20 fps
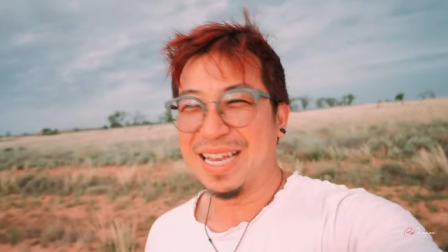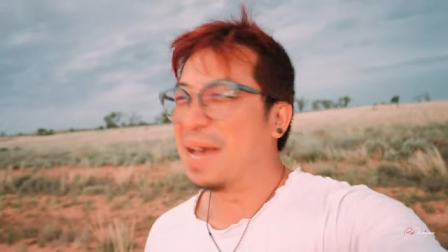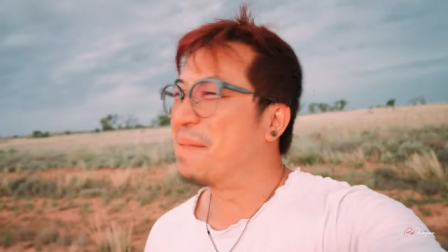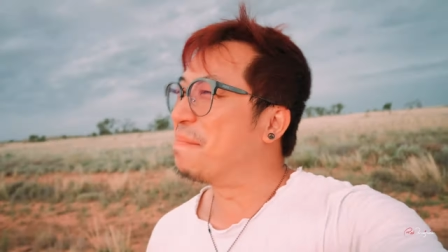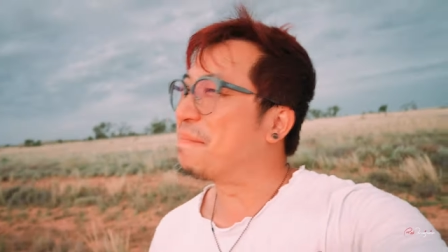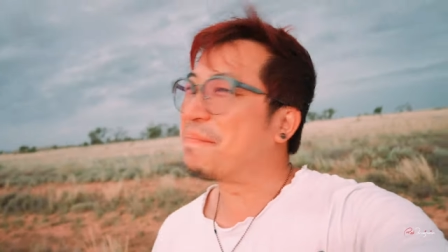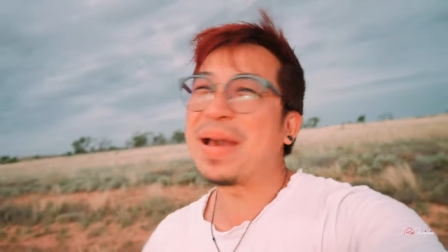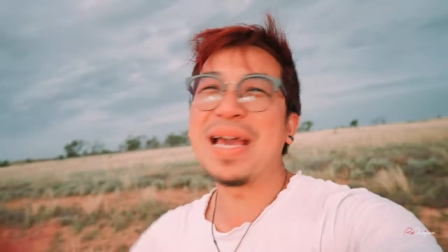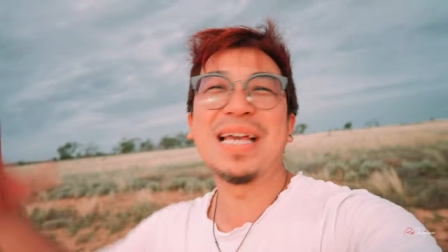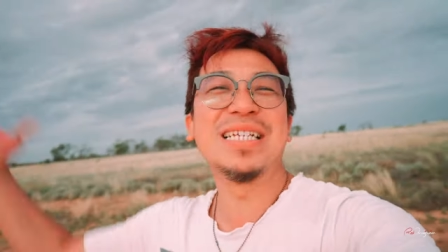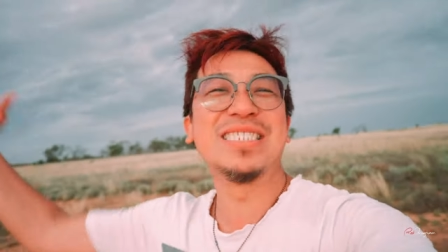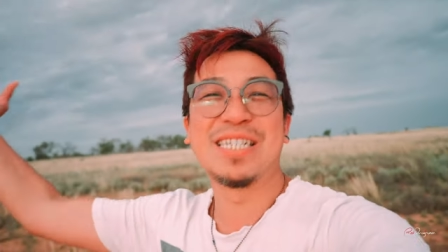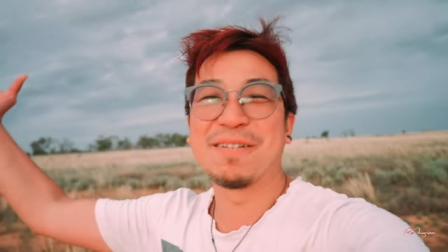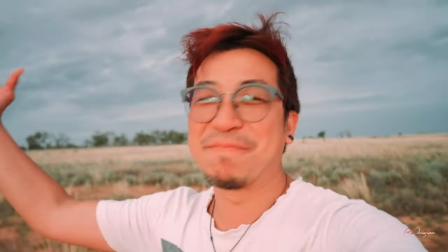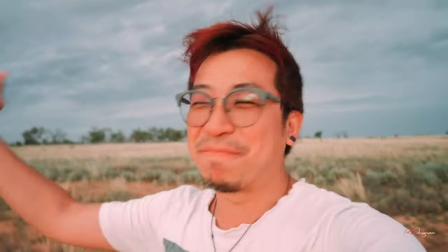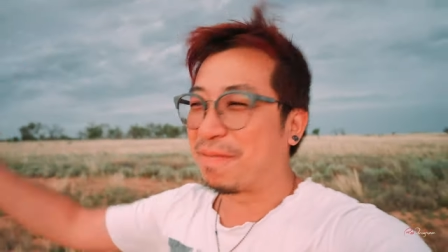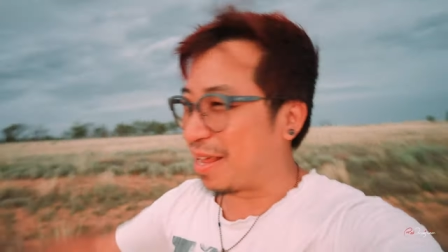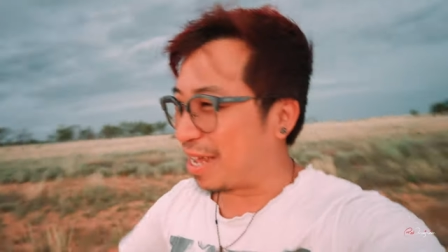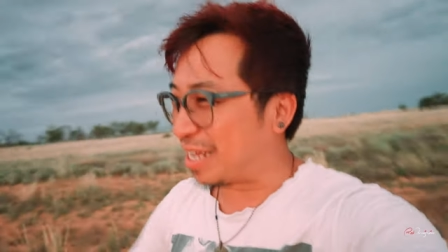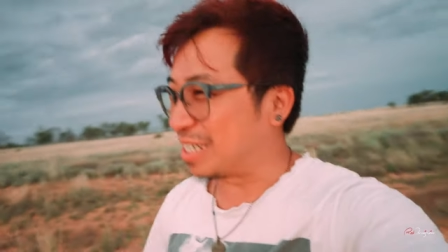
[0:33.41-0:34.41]

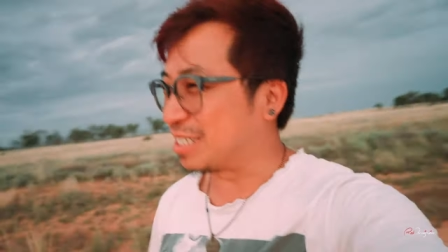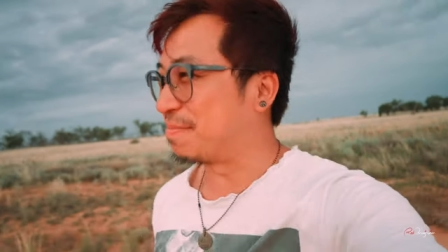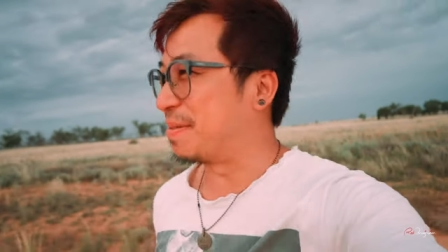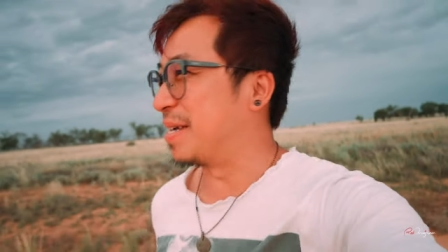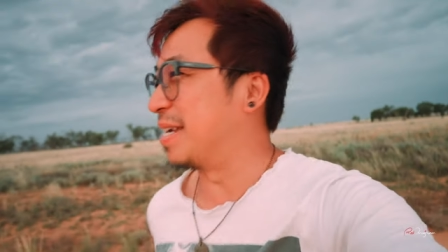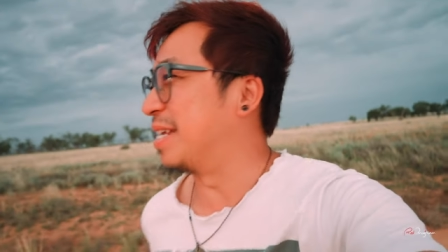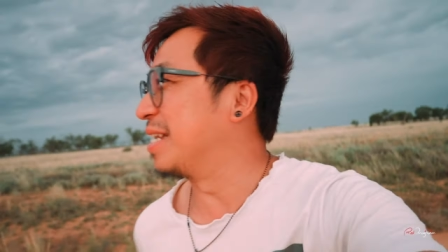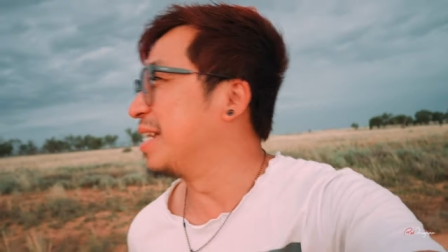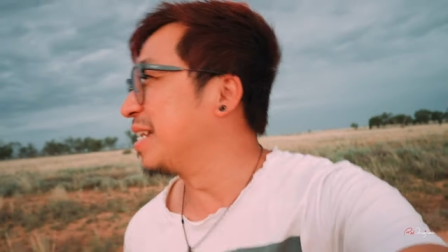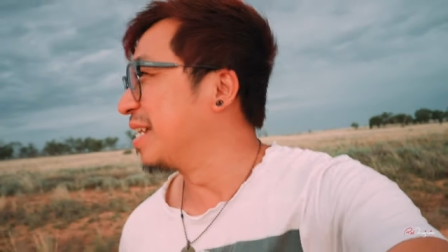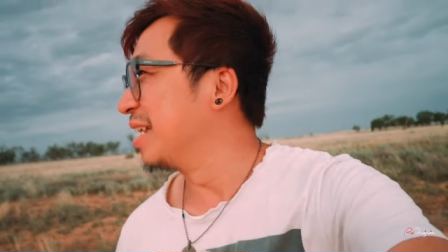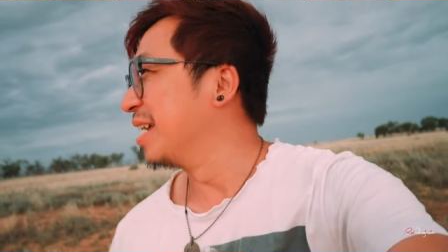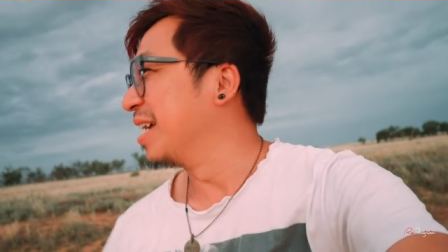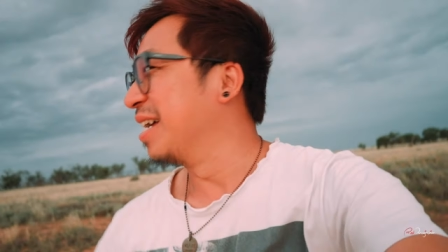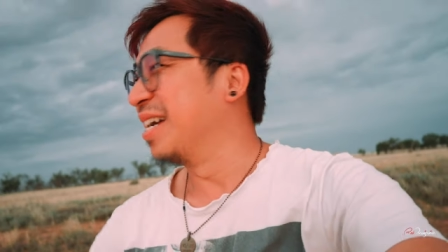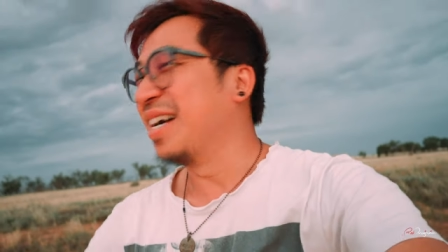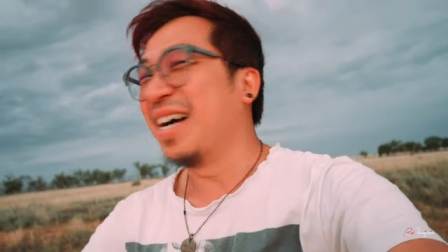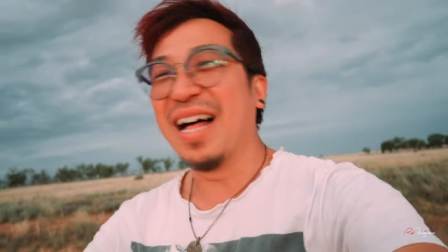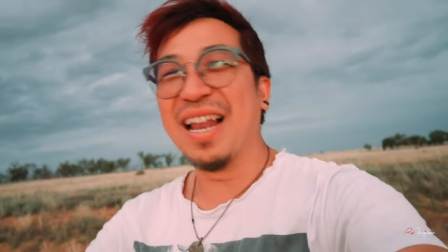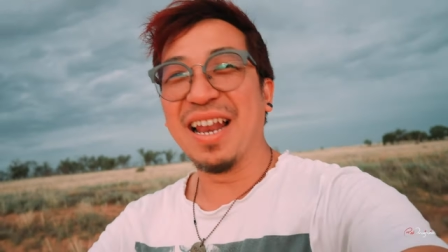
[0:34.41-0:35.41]
Amazing place, man.
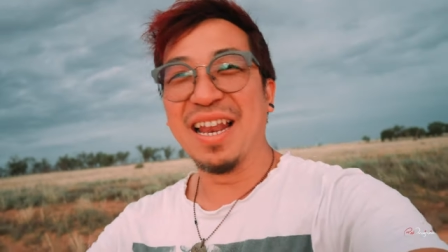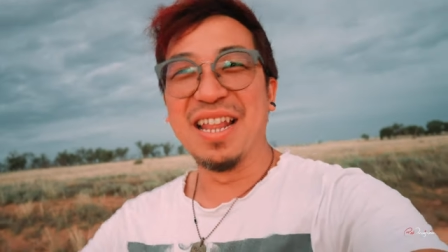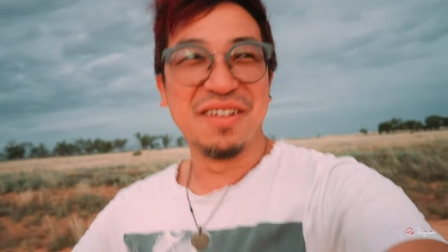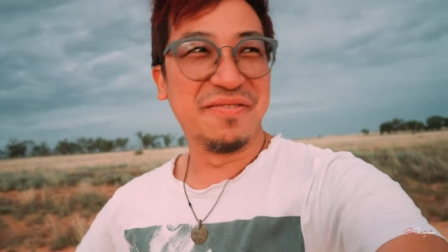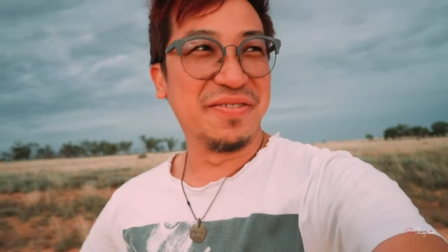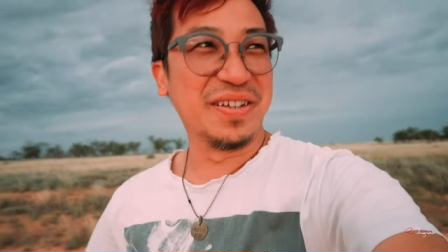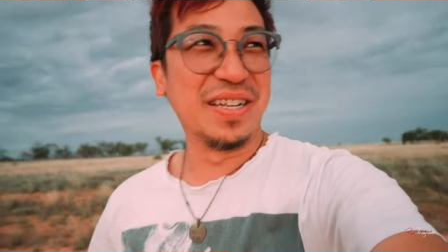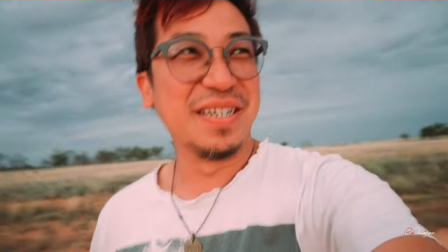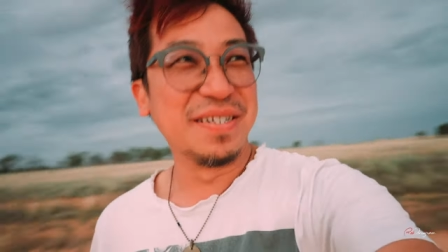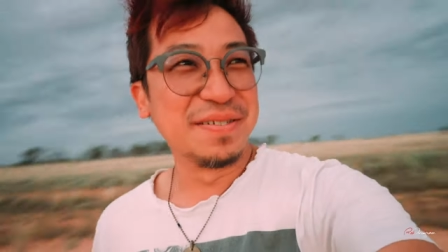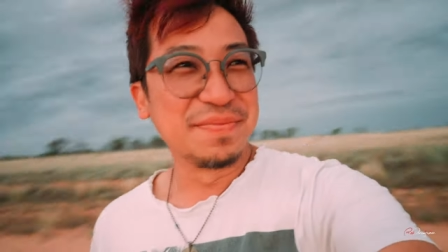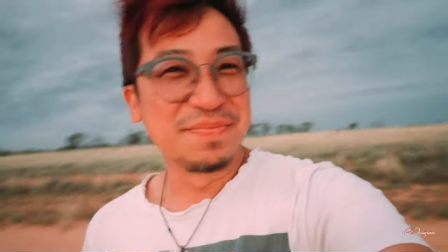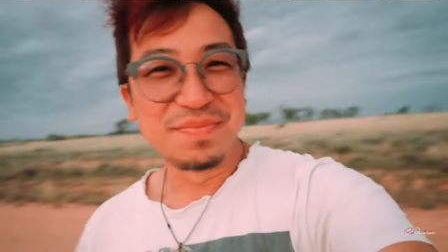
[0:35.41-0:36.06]
I love it.